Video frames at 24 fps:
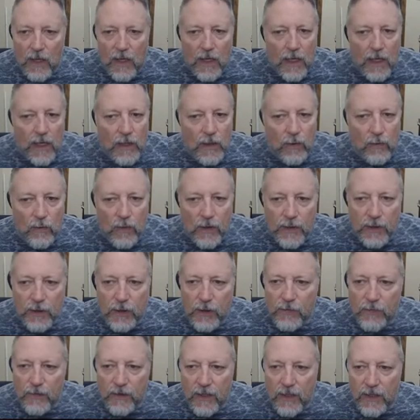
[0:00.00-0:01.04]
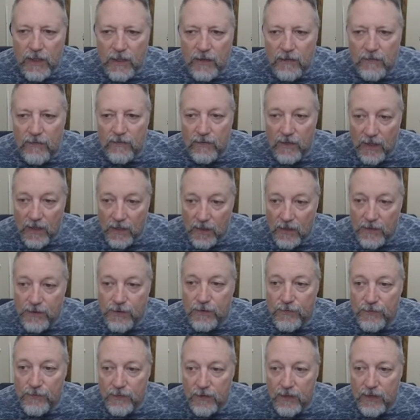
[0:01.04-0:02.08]
Anyone you forgive, I
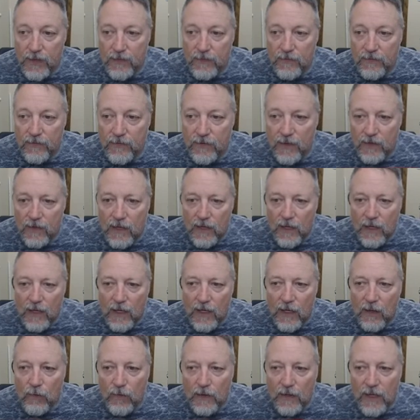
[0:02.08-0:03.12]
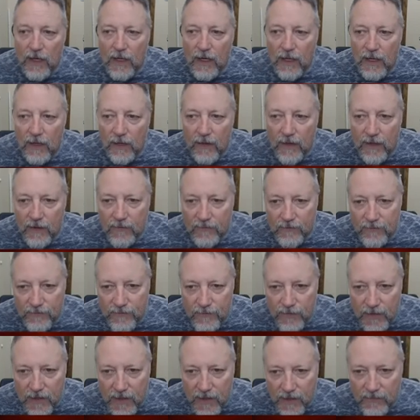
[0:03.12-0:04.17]
also forgive. And what I have
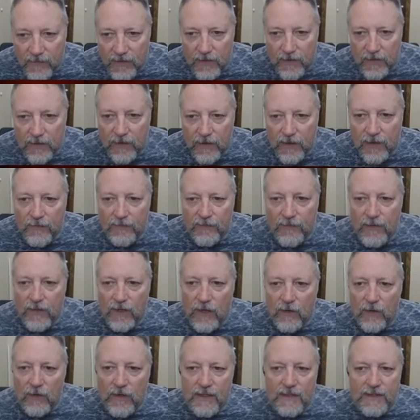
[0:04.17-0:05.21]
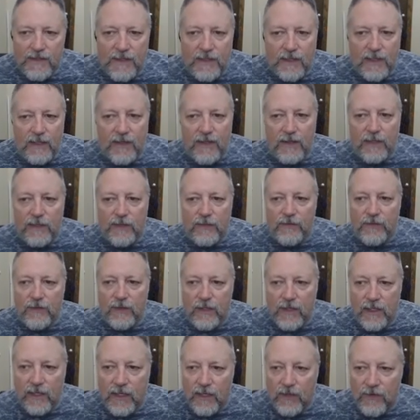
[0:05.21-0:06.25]
forgiven, if there is anything to
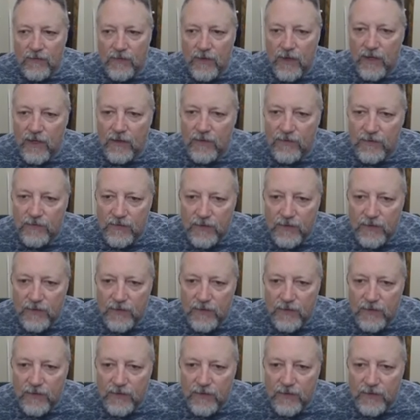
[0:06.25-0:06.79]
forgive, I have